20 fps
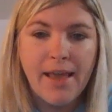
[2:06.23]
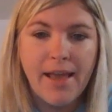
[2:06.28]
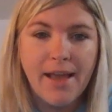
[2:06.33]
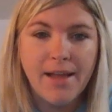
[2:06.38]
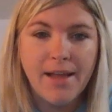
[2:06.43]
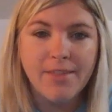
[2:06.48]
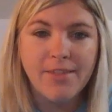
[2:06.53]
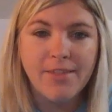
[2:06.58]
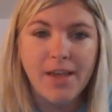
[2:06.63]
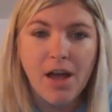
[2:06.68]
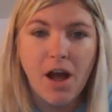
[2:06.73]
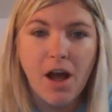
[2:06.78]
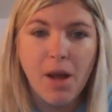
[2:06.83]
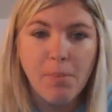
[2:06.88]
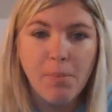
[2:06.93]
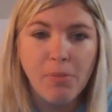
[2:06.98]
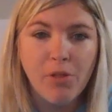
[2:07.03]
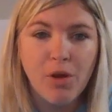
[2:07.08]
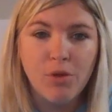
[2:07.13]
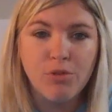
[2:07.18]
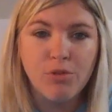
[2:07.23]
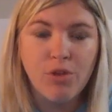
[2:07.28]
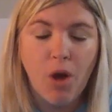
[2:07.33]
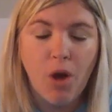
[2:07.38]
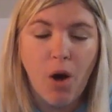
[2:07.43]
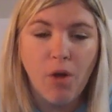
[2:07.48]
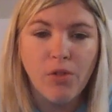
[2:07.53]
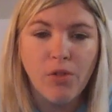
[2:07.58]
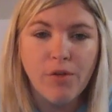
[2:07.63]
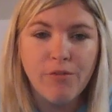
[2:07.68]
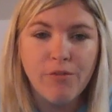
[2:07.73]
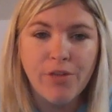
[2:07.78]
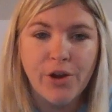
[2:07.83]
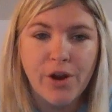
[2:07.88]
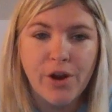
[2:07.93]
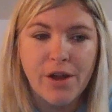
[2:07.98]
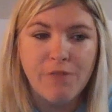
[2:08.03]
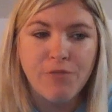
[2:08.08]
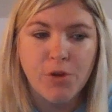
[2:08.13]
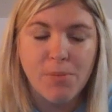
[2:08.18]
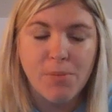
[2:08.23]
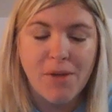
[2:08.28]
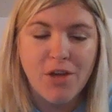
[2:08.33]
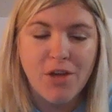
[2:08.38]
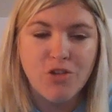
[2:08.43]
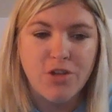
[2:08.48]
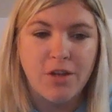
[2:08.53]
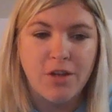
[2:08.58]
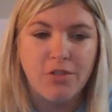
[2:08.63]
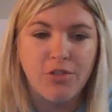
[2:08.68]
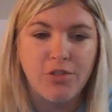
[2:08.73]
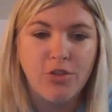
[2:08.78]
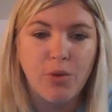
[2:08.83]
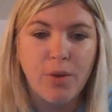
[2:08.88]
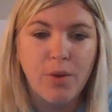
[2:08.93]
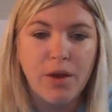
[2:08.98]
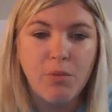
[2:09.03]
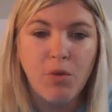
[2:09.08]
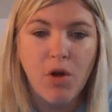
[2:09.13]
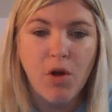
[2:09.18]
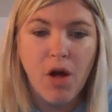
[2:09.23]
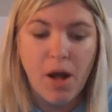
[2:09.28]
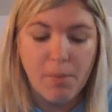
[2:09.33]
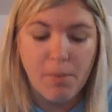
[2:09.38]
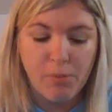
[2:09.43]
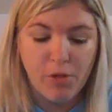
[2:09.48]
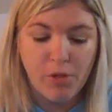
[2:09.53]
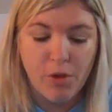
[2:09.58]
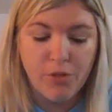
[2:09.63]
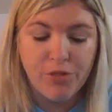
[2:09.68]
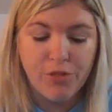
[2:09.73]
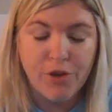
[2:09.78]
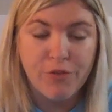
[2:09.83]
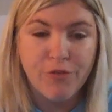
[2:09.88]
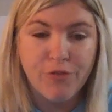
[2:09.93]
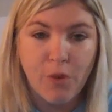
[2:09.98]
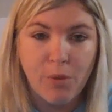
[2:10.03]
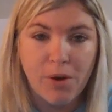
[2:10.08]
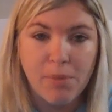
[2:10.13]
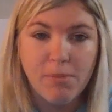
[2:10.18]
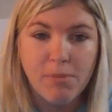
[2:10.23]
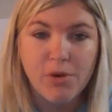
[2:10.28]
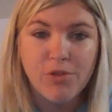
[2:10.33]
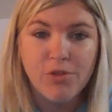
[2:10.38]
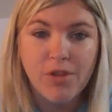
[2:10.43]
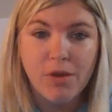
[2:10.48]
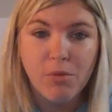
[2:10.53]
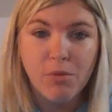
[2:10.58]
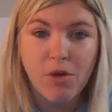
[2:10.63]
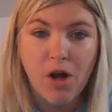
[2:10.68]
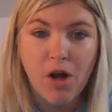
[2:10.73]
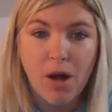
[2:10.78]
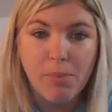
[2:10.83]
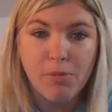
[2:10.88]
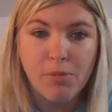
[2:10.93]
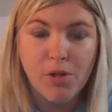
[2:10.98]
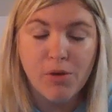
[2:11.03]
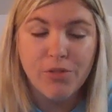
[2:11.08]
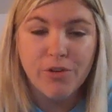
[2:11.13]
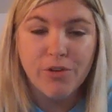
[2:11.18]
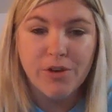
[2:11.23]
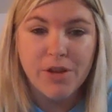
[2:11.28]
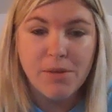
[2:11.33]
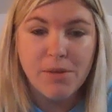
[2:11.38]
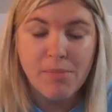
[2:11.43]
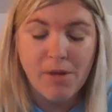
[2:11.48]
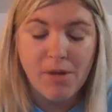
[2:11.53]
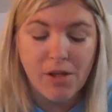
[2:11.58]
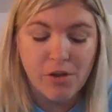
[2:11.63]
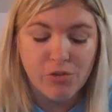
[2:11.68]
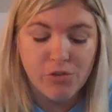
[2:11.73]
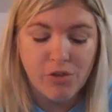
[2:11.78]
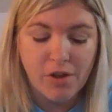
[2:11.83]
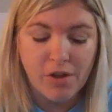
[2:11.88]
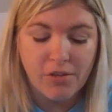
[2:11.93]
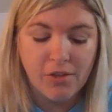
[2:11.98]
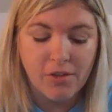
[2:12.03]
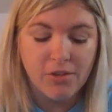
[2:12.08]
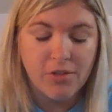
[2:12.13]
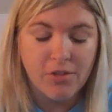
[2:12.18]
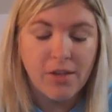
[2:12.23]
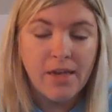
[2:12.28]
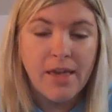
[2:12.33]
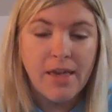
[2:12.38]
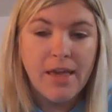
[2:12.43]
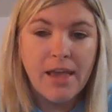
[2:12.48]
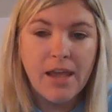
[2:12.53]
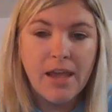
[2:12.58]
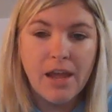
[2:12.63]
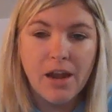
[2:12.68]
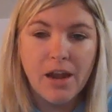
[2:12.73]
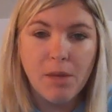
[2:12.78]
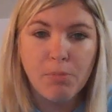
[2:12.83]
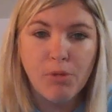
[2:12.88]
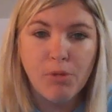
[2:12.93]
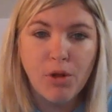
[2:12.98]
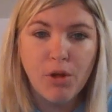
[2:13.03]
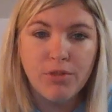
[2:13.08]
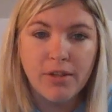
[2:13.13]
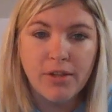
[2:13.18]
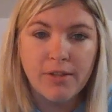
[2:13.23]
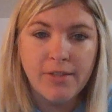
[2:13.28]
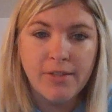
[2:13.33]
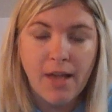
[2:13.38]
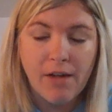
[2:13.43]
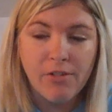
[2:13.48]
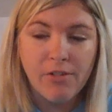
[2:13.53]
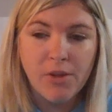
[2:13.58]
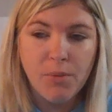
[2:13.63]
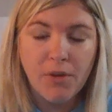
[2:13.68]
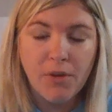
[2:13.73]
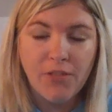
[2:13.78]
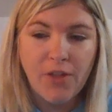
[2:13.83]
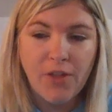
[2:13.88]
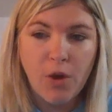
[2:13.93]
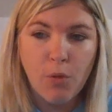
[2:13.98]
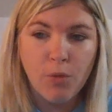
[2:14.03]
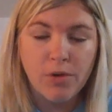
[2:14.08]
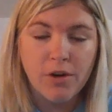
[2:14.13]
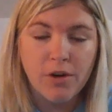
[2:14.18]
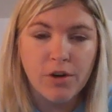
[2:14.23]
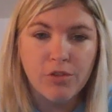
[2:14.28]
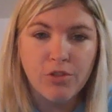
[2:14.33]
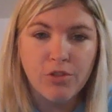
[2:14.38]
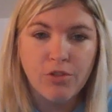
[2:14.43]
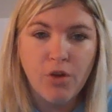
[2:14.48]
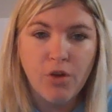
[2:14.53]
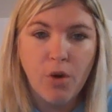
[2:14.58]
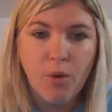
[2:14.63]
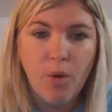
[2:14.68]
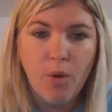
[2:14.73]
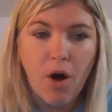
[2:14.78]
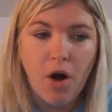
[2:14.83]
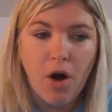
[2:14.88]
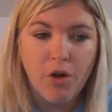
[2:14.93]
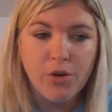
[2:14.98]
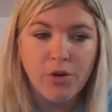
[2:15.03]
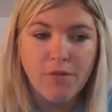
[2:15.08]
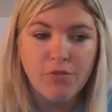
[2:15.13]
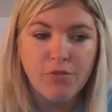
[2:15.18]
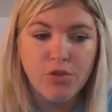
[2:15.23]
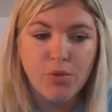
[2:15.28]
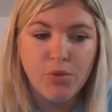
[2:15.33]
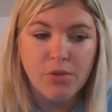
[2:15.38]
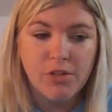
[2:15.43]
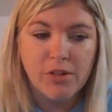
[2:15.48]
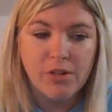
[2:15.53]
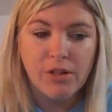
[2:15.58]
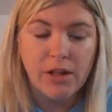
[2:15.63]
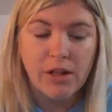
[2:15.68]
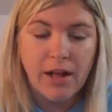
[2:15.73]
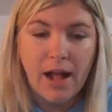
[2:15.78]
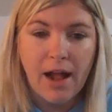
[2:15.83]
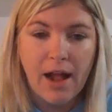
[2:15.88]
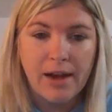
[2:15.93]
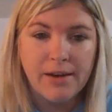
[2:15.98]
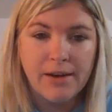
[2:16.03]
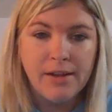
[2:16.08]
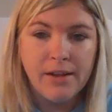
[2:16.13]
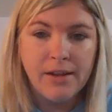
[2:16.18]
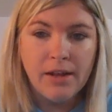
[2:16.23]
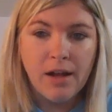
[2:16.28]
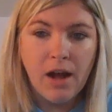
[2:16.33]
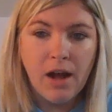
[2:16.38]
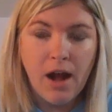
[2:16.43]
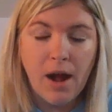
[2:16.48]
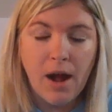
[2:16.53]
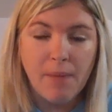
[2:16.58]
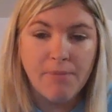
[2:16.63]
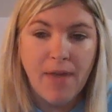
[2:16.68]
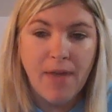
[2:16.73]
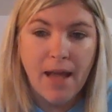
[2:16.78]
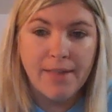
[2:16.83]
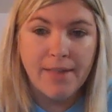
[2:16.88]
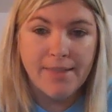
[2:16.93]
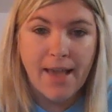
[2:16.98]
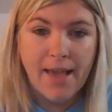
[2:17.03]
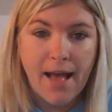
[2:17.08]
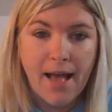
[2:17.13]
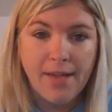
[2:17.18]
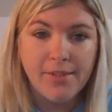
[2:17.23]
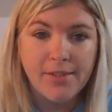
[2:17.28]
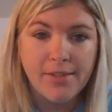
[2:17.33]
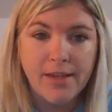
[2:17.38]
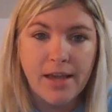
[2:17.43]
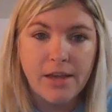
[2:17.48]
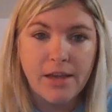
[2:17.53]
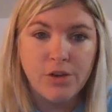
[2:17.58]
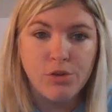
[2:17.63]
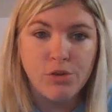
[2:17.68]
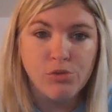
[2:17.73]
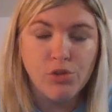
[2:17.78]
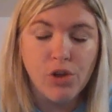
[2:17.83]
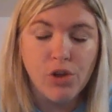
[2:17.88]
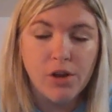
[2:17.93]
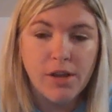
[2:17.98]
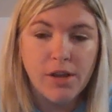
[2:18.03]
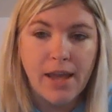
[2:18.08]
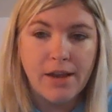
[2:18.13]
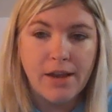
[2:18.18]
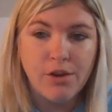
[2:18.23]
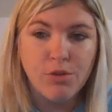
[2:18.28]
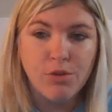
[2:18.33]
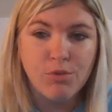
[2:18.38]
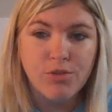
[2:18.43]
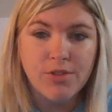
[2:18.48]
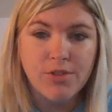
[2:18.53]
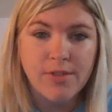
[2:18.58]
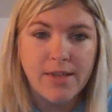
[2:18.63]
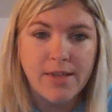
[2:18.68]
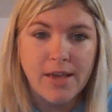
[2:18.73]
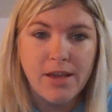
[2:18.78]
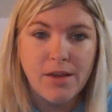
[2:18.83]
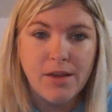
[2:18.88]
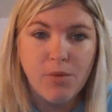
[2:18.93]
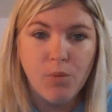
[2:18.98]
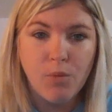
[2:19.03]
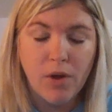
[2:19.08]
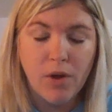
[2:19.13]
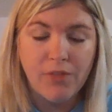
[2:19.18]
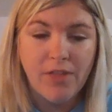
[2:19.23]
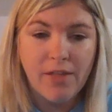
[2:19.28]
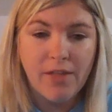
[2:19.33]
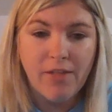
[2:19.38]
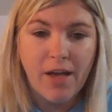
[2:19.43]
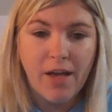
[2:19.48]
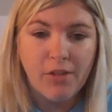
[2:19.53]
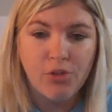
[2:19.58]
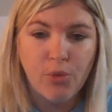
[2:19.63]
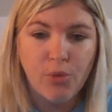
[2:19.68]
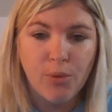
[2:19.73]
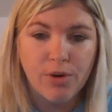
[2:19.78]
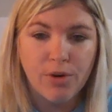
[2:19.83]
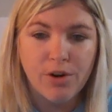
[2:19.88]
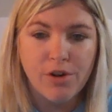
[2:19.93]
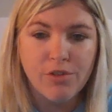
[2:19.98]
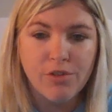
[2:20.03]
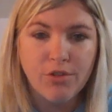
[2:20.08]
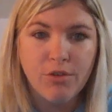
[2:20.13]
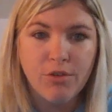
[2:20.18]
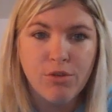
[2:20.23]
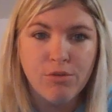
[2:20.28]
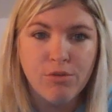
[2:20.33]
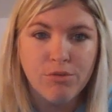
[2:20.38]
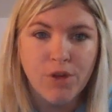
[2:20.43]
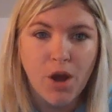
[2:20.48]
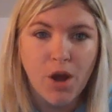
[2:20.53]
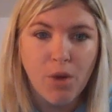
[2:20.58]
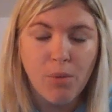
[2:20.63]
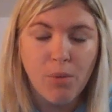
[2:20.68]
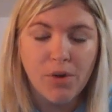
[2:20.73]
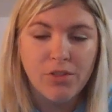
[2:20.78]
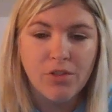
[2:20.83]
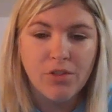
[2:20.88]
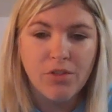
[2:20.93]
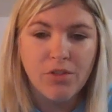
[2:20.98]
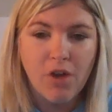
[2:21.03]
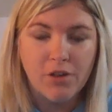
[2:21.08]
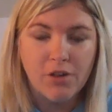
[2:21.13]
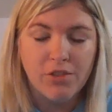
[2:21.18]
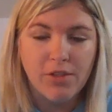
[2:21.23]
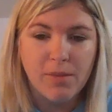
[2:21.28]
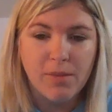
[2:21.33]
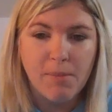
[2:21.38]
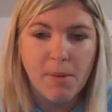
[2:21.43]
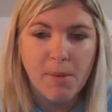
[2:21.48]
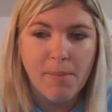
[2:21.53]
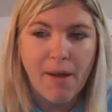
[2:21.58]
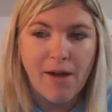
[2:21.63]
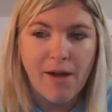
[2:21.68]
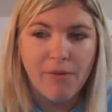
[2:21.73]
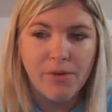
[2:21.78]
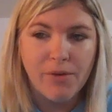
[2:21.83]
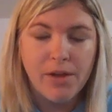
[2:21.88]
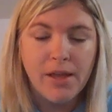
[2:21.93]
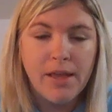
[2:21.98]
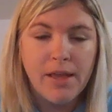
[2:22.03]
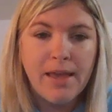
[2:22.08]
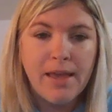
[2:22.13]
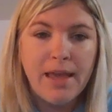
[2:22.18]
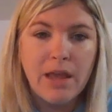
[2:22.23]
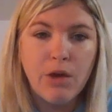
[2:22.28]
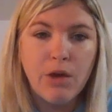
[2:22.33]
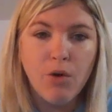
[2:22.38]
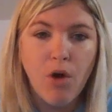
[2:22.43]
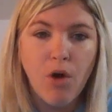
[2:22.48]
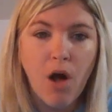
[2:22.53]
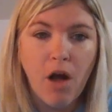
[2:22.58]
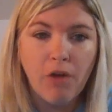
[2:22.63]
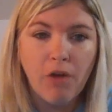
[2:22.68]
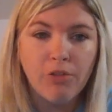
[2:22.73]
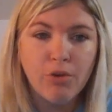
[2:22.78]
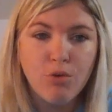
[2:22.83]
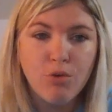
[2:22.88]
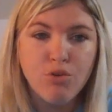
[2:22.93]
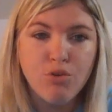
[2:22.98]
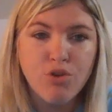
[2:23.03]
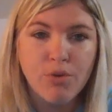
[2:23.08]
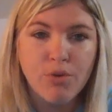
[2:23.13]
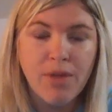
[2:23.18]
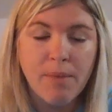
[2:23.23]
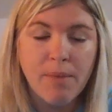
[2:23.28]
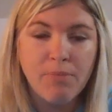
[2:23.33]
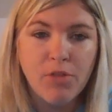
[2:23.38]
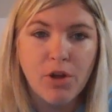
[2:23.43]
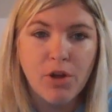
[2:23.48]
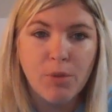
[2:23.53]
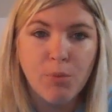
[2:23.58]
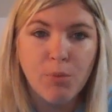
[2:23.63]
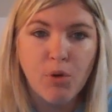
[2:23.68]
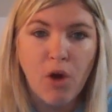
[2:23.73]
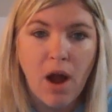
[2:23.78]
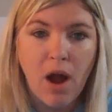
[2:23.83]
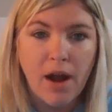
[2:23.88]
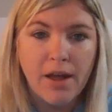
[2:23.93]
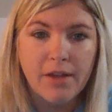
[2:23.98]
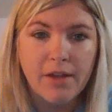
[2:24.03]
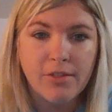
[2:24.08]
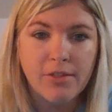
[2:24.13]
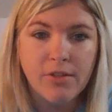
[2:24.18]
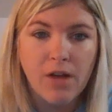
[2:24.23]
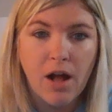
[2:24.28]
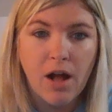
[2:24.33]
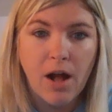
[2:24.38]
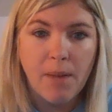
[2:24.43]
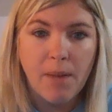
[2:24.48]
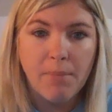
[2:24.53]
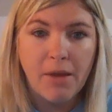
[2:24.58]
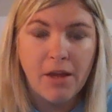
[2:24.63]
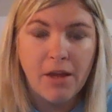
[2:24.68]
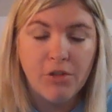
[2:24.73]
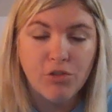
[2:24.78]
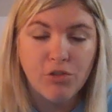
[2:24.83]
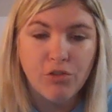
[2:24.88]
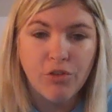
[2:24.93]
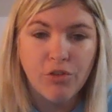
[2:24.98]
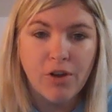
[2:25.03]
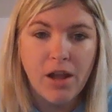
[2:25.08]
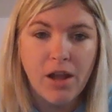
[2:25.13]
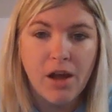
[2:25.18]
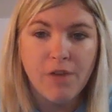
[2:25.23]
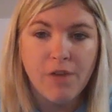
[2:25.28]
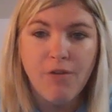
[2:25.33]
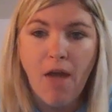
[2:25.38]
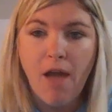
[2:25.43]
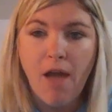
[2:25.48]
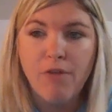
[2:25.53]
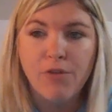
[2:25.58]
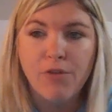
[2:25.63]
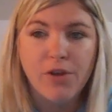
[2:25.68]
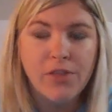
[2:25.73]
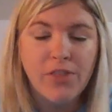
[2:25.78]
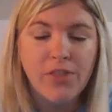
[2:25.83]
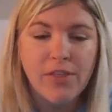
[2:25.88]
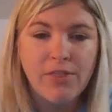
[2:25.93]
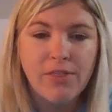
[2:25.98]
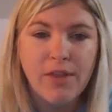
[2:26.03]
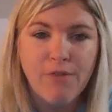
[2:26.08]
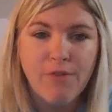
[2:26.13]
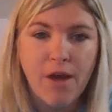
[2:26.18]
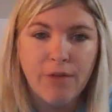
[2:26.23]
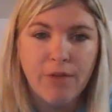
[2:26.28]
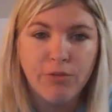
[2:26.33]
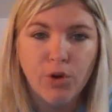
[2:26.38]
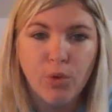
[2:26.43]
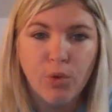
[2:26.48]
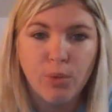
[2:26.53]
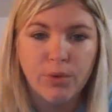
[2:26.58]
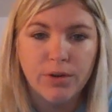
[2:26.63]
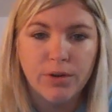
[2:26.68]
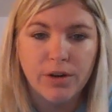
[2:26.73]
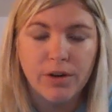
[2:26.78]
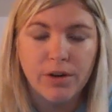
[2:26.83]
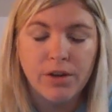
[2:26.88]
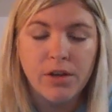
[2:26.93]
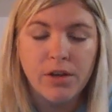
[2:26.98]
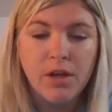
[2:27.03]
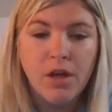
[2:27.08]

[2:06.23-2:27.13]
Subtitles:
And it uploads all of their information. So it will upload their phone numbers, it will upload their email addresses. It uploads exactly what they ordered. So all you have to do is click on that task and you look and you see what they last ordered so you know what to talk to them about. It will also show them their product history of everything they've ever ordered.